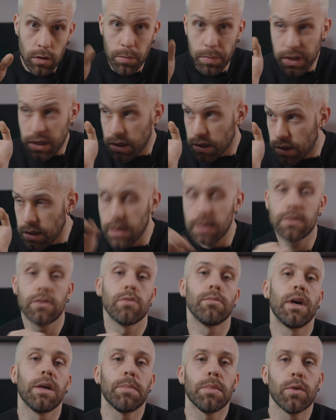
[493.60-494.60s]
because
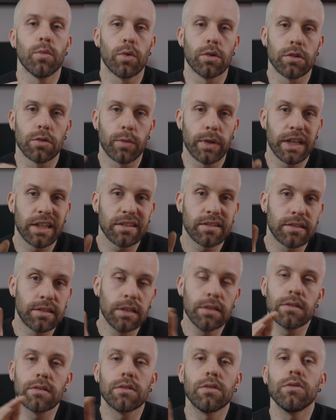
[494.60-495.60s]
you might be wondering,
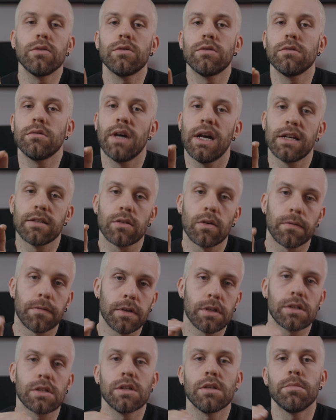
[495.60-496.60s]
since Yuzu has
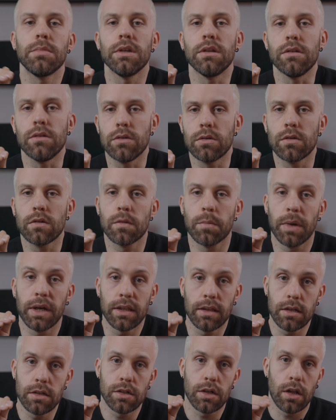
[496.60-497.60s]
officially been nuked by
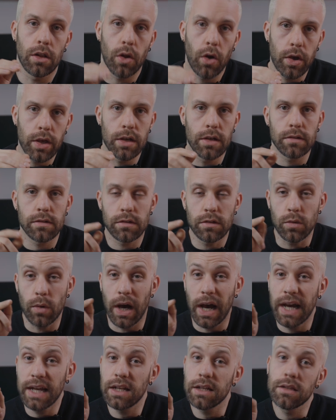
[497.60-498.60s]
ninja lawyers, you
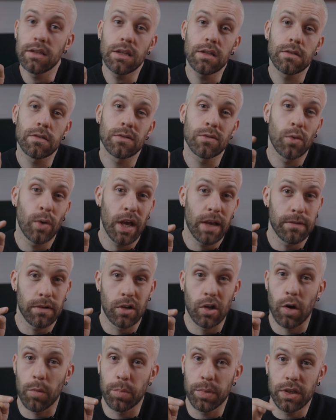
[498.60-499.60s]
either need to have a
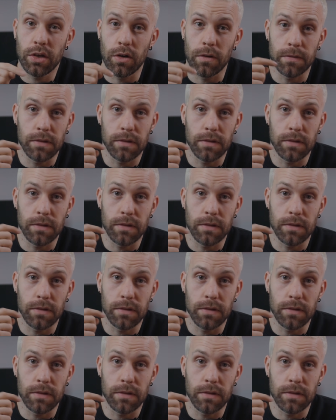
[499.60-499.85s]
copy of